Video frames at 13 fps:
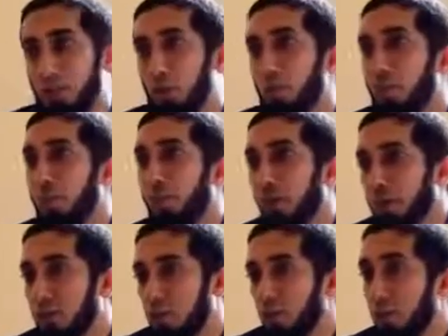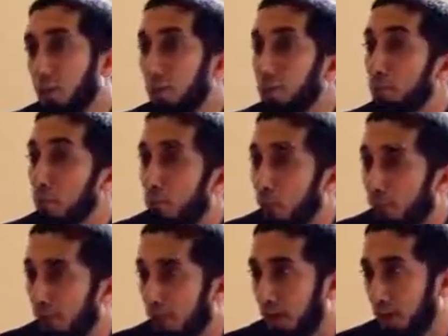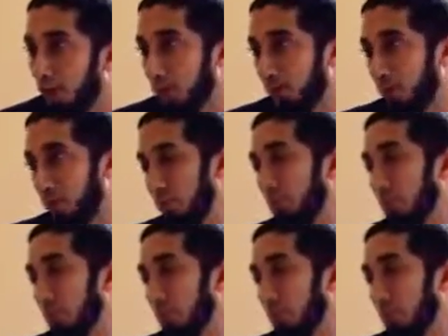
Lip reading: They don't affect you. They don't purify you.